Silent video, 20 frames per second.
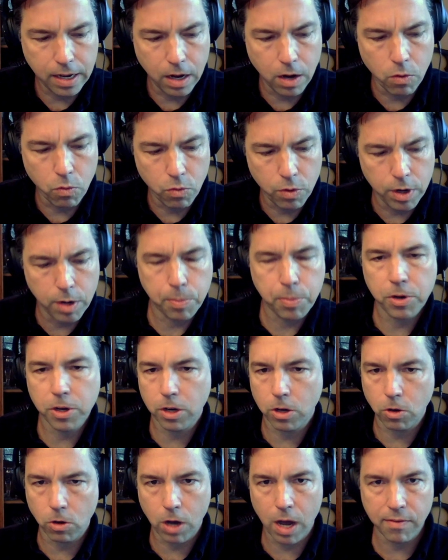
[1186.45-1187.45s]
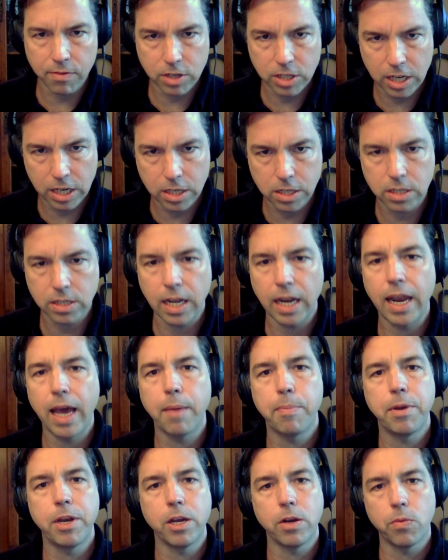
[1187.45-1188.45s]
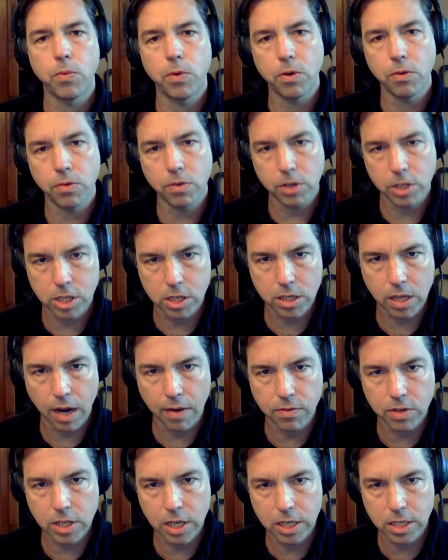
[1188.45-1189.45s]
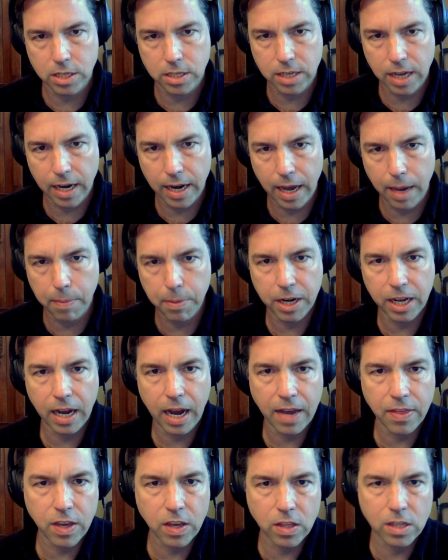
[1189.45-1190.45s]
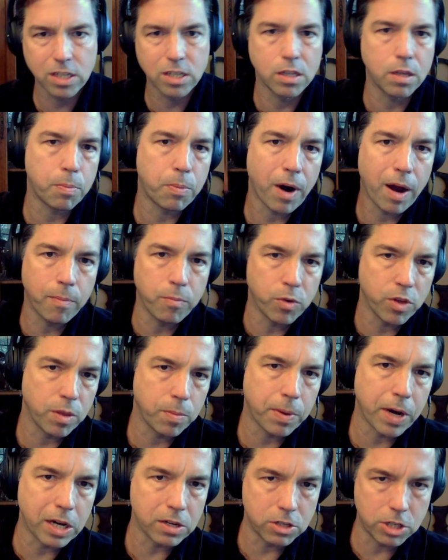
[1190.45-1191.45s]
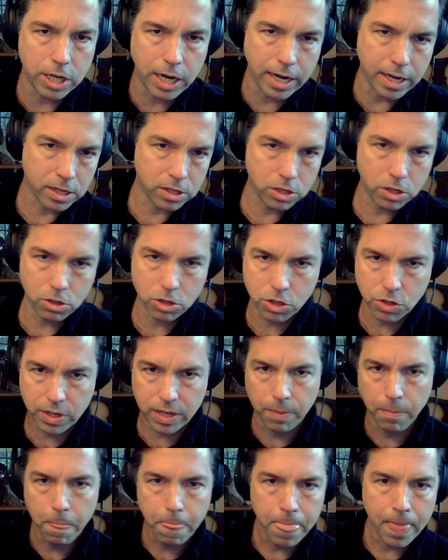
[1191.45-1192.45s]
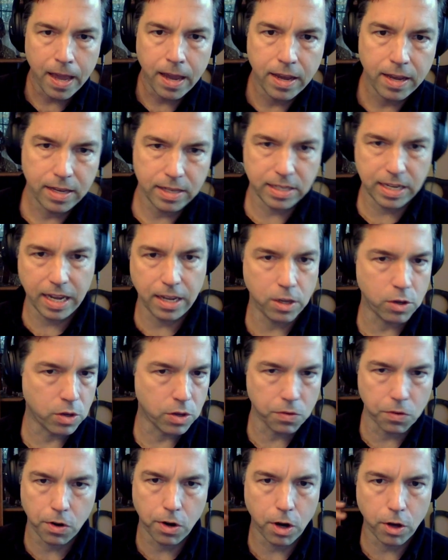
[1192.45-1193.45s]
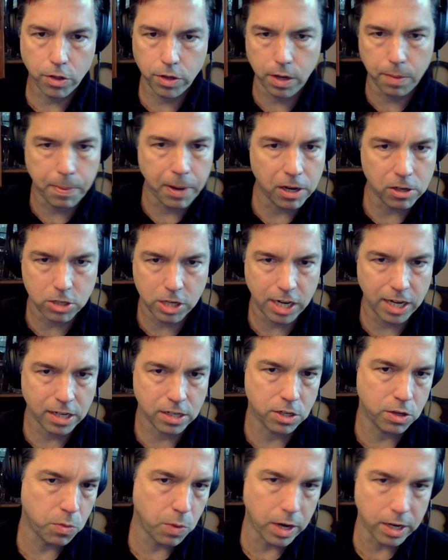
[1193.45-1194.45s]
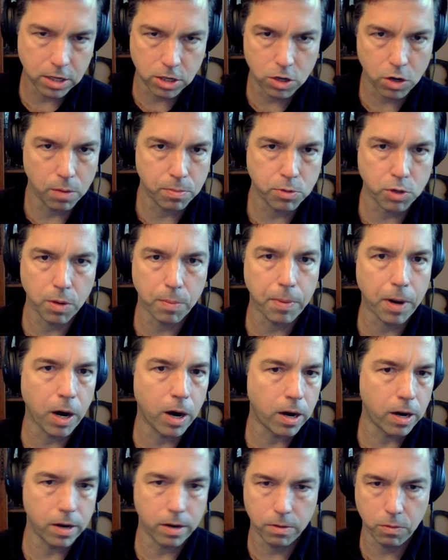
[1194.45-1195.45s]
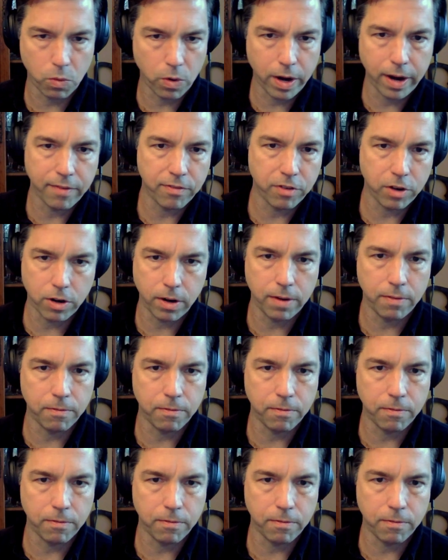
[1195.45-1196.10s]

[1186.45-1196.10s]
a real political conversation is not happening, a real religious conversation is not happening. I think this is the problem with apologetics usually, is that you can learn all the apologetics you want, show up to a bar or wherever and